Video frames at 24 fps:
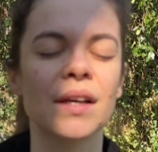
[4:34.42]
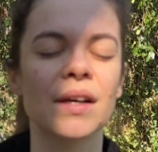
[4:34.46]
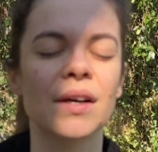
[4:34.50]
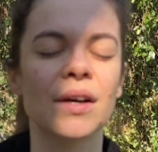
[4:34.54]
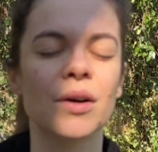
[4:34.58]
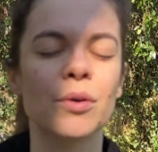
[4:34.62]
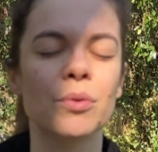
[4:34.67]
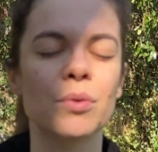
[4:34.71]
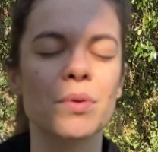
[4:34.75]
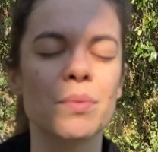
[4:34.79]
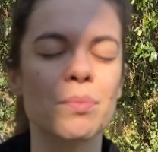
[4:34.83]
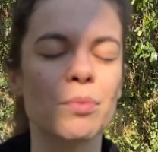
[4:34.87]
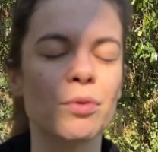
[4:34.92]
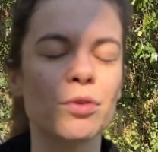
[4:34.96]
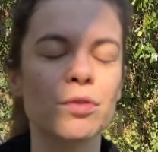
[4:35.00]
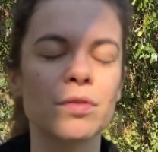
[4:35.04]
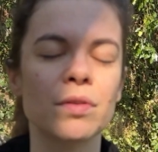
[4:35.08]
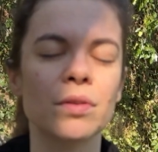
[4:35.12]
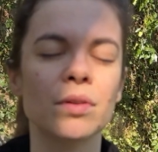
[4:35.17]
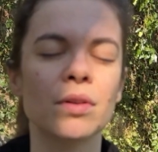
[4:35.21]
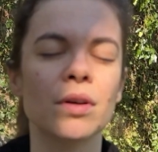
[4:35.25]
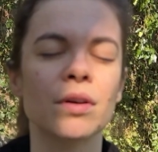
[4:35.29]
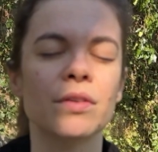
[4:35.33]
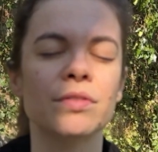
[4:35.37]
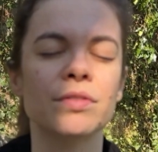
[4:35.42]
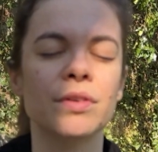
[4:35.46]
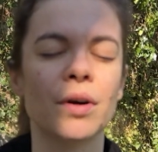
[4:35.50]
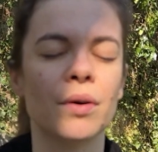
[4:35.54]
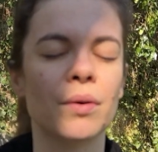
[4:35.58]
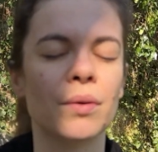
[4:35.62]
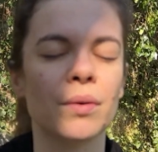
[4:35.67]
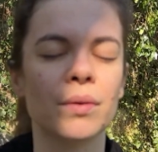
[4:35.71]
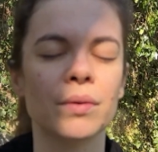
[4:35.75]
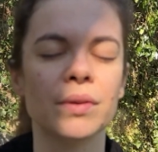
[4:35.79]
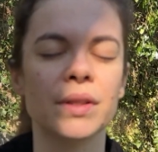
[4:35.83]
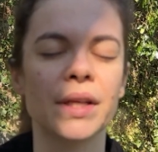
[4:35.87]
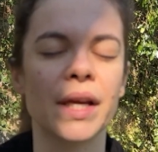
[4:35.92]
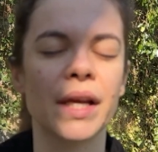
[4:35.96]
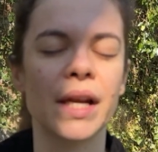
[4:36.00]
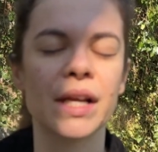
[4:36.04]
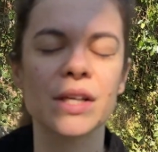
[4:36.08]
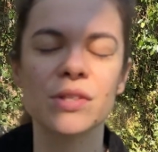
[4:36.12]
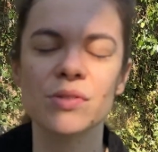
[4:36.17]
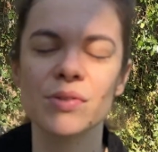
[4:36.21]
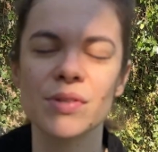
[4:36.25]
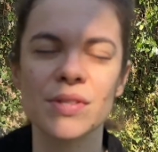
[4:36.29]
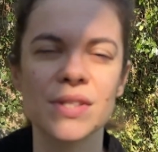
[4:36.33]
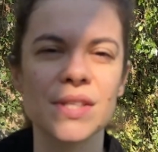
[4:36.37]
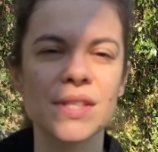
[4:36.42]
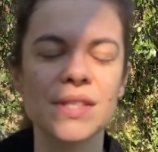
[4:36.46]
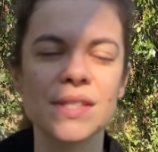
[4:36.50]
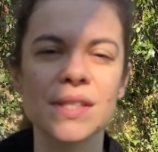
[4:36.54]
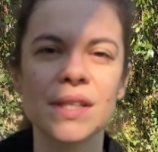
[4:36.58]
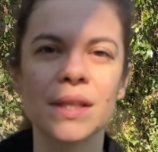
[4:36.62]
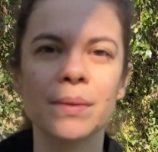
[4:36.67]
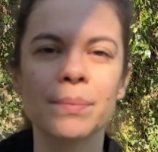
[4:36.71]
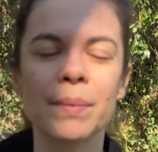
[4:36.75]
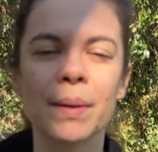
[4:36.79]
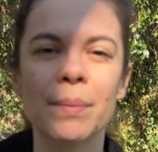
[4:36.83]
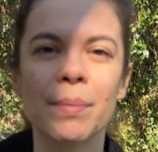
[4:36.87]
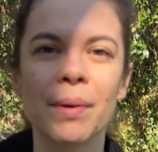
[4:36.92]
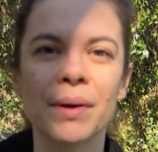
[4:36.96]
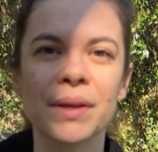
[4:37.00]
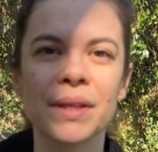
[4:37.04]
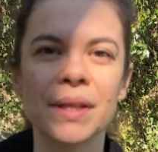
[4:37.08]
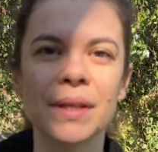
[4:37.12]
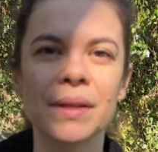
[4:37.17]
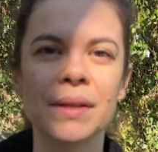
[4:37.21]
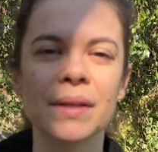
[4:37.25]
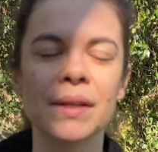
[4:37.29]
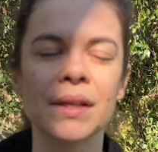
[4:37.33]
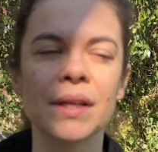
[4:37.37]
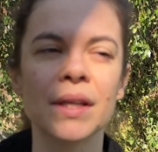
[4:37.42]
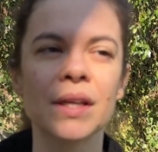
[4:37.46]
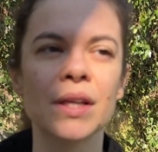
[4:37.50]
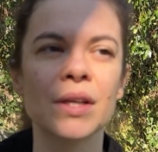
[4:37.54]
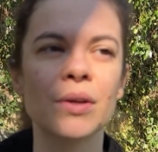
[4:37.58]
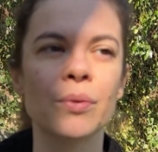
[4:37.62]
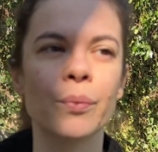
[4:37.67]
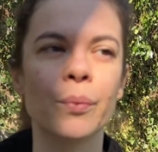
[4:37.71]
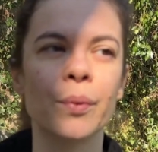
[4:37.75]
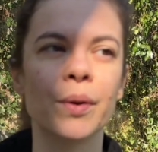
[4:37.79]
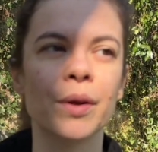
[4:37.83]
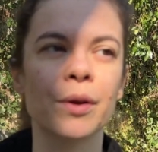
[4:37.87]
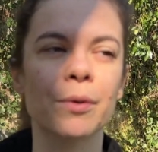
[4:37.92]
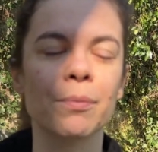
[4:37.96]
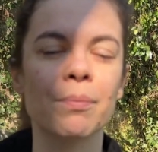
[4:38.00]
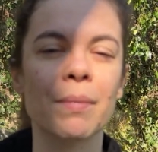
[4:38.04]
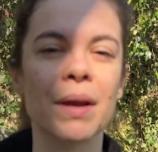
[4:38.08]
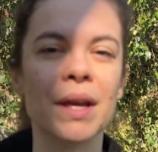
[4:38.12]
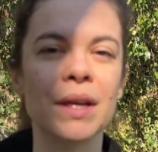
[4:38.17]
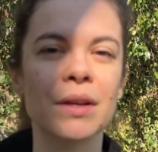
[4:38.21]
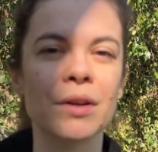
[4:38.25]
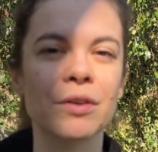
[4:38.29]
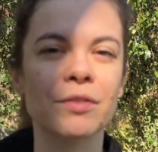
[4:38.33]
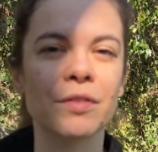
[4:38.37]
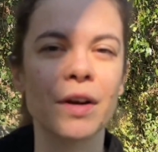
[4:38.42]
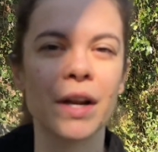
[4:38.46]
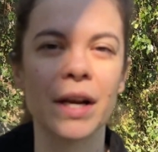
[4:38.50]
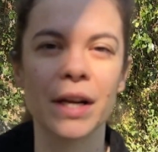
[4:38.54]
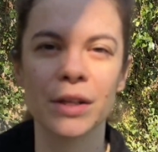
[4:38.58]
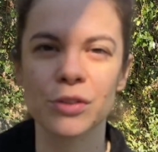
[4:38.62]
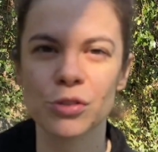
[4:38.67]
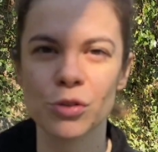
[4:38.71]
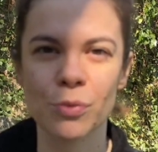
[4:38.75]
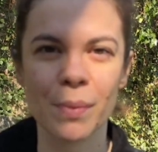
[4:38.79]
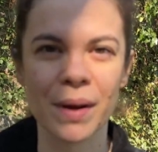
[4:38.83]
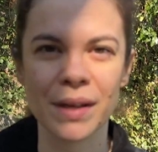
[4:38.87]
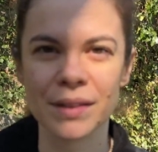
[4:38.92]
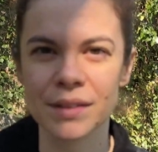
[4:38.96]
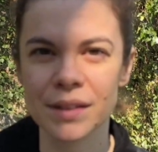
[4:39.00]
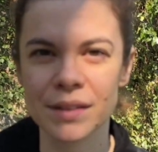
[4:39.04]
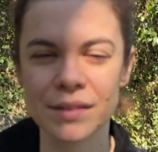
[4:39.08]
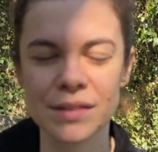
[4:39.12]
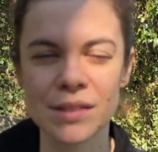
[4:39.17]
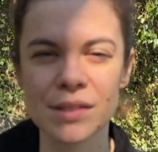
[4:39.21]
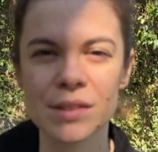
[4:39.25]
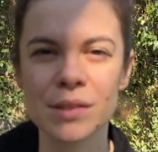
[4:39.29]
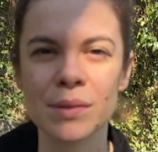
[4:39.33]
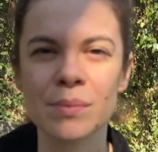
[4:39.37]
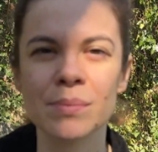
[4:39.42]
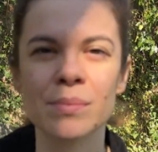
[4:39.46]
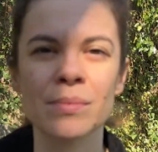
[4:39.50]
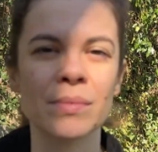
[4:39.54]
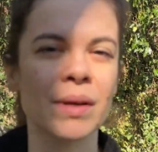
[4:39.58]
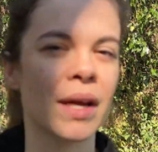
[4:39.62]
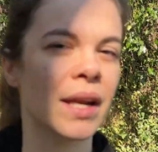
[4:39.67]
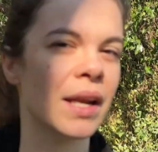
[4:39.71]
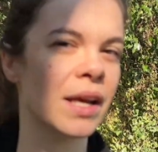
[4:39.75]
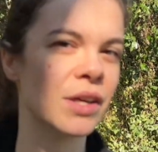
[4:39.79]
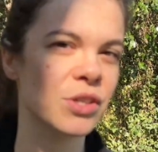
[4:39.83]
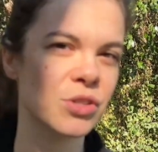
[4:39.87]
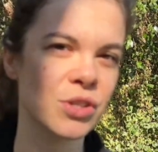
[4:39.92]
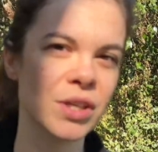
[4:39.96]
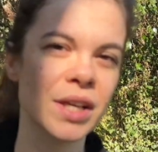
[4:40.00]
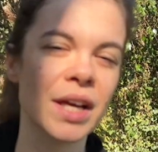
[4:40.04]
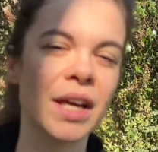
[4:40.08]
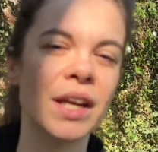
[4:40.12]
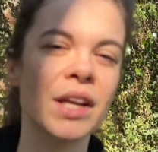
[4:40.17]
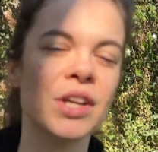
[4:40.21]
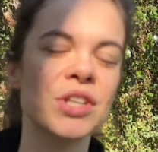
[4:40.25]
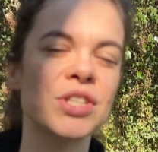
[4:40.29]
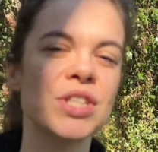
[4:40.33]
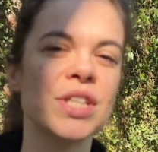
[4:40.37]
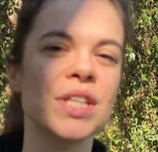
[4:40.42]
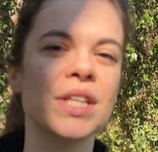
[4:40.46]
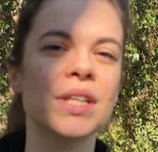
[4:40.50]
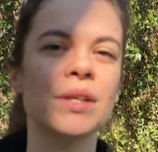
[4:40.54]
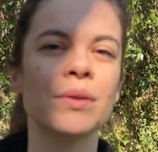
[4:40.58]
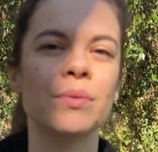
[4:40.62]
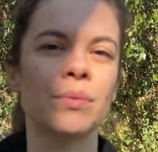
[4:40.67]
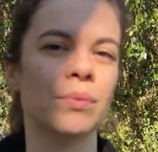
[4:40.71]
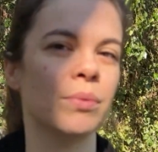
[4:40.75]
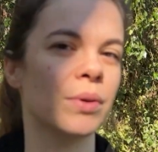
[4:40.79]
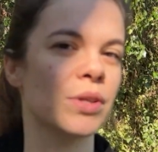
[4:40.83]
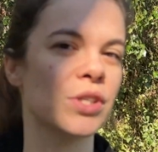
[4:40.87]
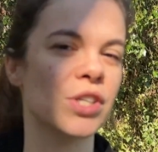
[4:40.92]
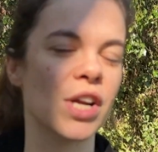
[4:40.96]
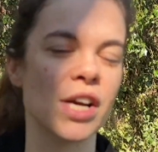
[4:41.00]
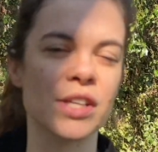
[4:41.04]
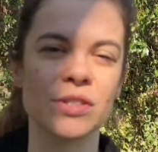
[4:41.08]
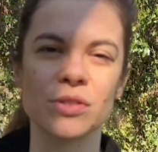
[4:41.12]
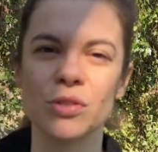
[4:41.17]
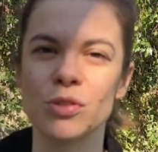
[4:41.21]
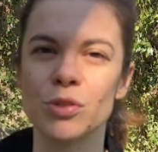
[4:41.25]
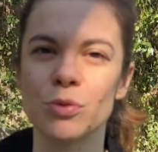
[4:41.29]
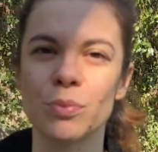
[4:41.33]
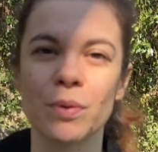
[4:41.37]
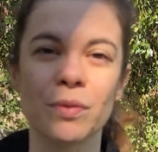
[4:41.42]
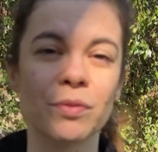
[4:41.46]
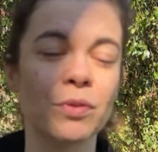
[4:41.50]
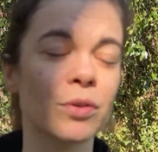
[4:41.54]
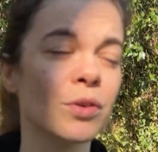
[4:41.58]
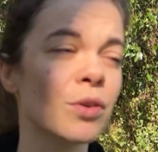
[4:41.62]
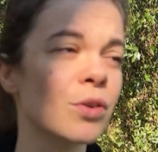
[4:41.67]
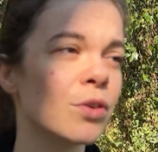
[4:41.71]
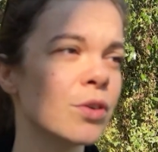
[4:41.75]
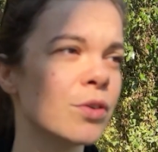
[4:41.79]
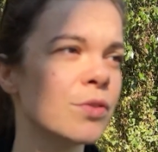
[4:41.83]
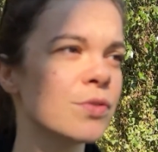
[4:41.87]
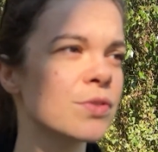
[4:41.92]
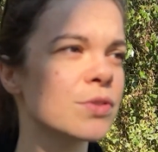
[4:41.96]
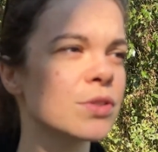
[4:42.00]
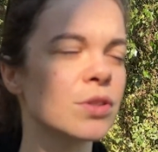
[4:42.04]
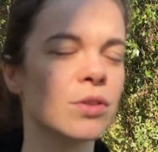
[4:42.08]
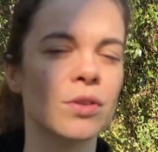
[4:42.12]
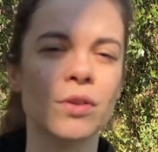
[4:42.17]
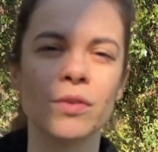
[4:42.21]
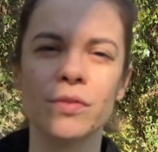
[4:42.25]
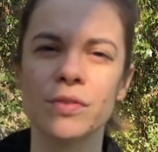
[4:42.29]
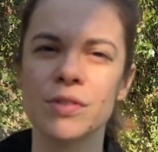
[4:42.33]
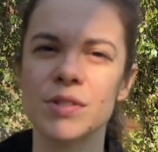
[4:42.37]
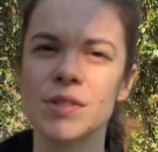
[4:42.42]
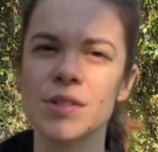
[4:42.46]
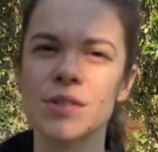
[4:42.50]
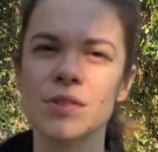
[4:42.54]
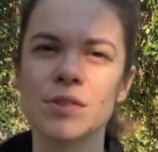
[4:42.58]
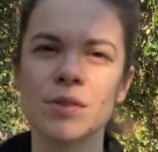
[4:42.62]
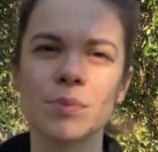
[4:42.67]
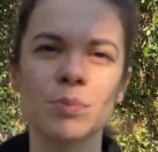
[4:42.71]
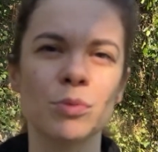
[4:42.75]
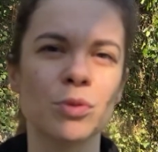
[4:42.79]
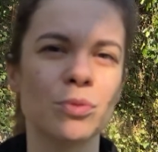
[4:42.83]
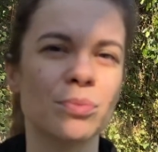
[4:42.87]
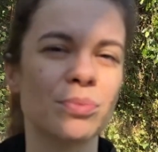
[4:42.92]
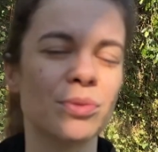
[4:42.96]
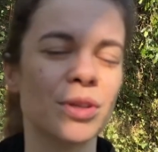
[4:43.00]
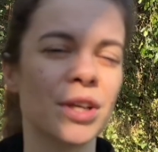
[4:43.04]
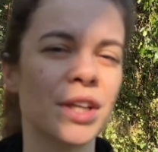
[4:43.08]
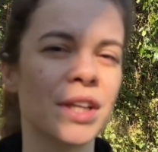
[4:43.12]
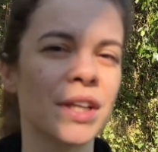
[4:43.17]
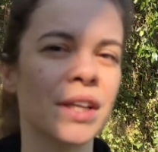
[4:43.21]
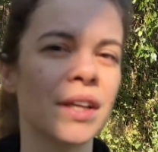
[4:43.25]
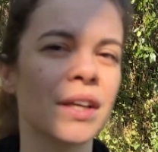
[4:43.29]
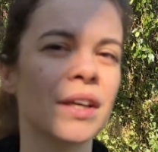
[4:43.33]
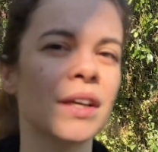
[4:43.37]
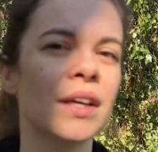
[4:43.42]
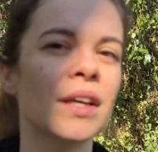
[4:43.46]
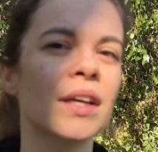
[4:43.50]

a removal of all the electricity in my body. We are made of electromagnetism, electric energy, which has to do with the nerves, the nervous system, the brain.